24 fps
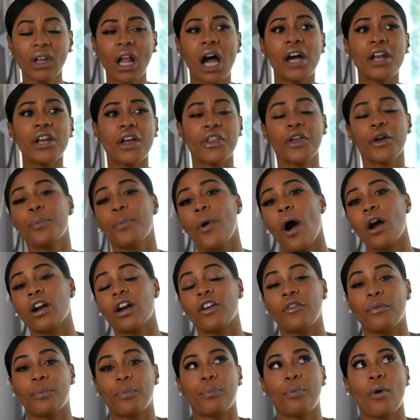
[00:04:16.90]
Another part
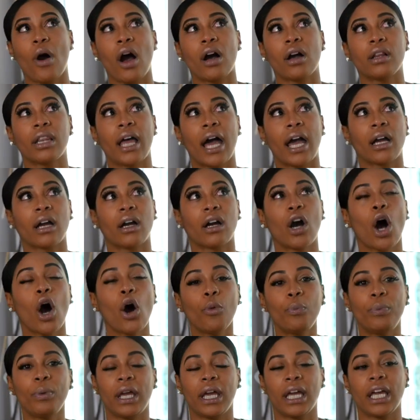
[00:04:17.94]
of like
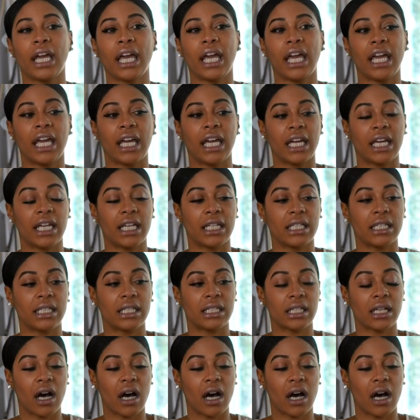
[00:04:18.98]
coping is